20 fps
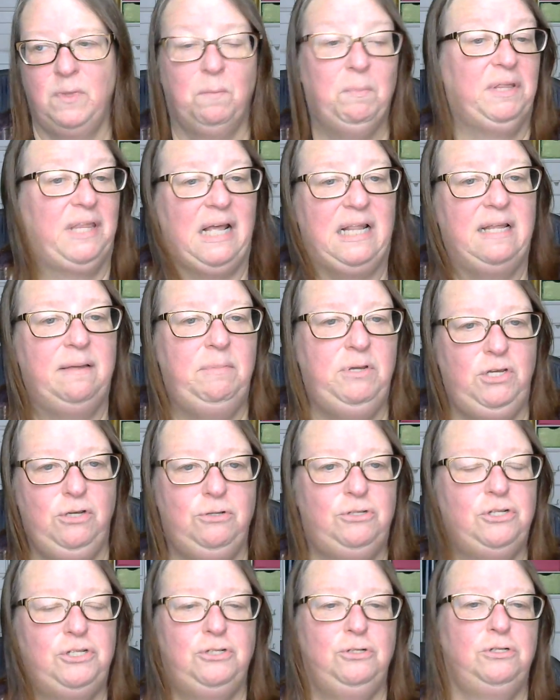But they limit you
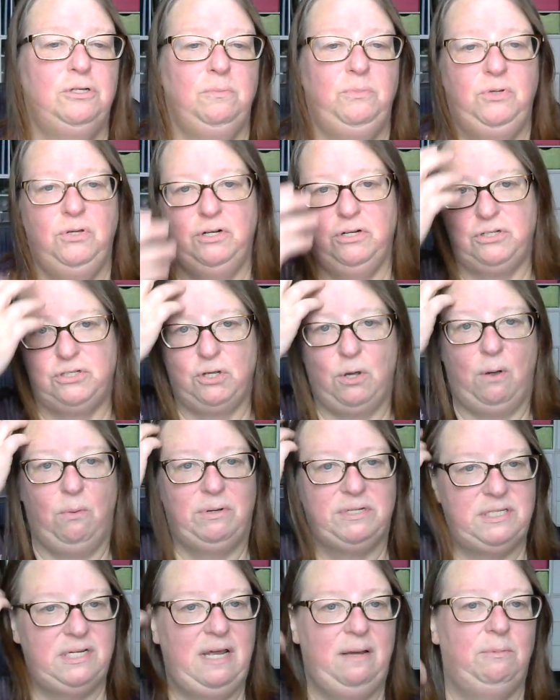to 2 computers, so I
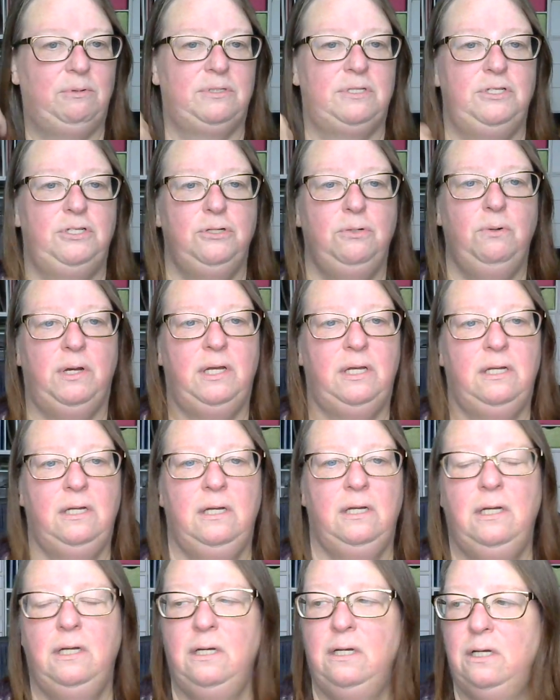wasn't able to do it.
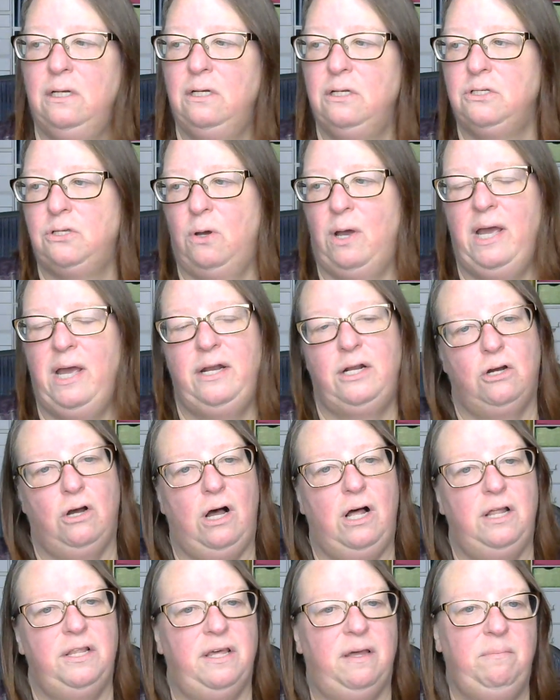So I had to
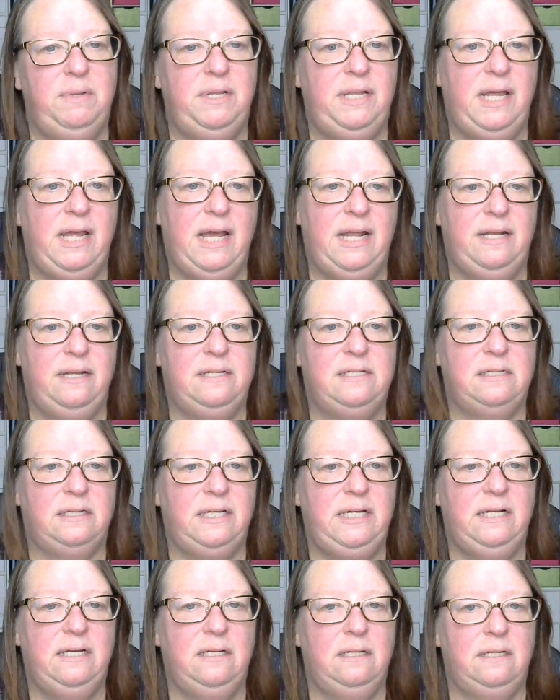call them, and they had to
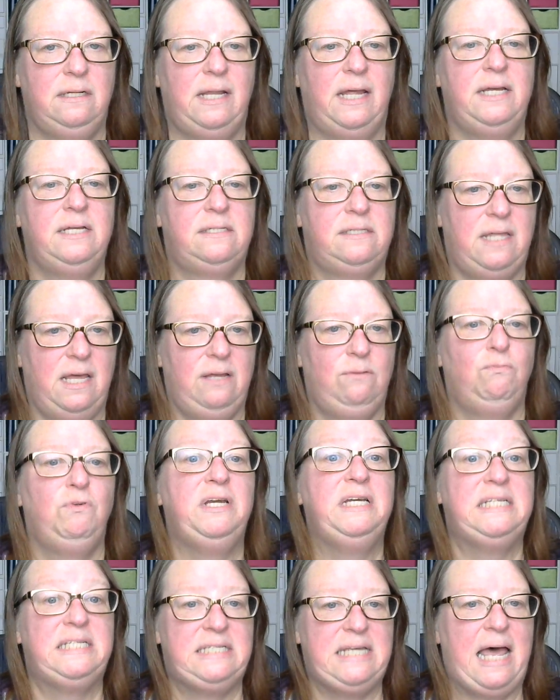delete it. They
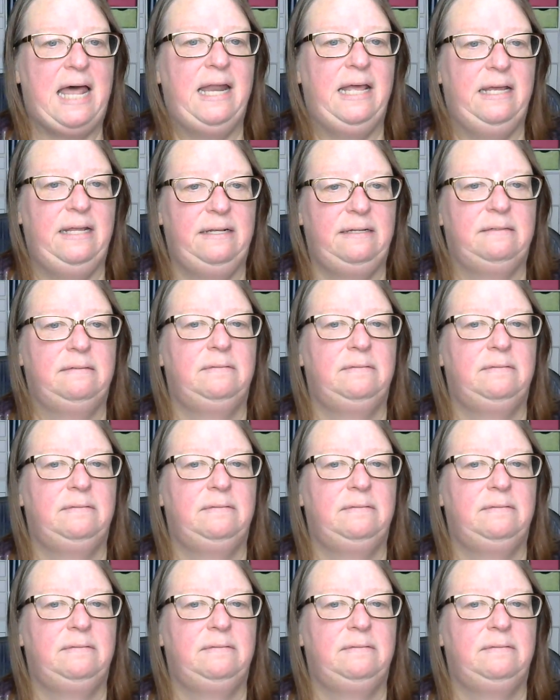reset it.